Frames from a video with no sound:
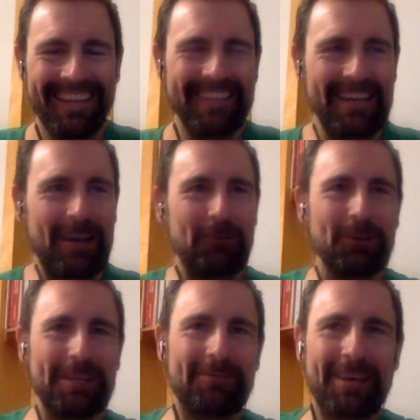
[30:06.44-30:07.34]
Nah,
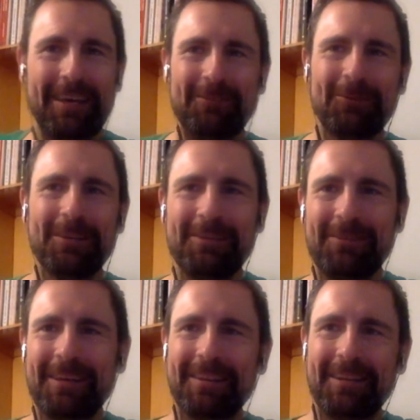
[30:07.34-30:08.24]
we'll leave that. We'll leave
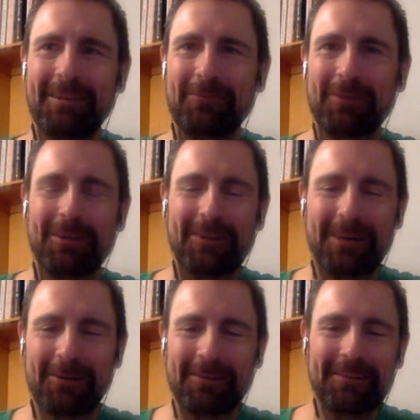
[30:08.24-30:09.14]
that. They can figure it out.